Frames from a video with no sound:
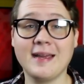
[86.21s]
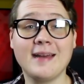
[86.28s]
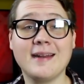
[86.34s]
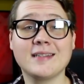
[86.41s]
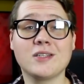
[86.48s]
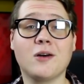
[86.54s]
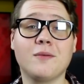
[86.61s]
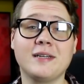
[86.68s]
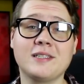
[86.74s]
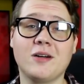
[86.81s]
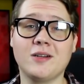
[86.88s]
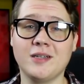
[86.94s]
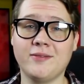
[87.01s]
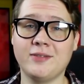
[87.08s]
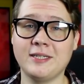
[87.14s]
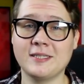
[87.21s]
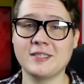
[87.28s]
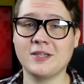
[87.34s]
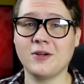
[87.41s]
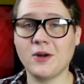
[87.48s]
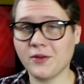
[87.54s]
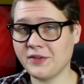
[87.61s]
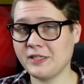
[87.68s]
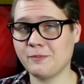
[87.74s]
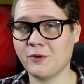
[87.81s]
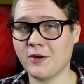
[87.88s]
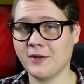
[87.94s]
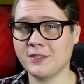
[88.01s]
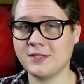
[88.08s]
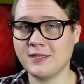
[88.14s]
And as always, I'll leave links to all these
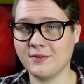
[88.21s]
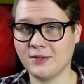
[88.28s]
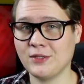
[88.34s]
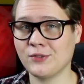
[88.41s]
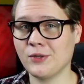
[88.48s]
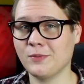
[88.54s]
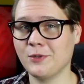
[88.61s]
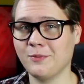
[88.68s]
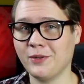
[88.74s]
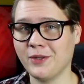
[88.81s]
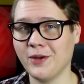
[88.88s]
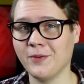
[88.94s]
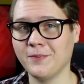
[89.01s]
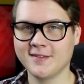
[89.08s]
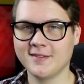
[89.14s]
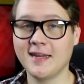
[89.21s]
products in the description below.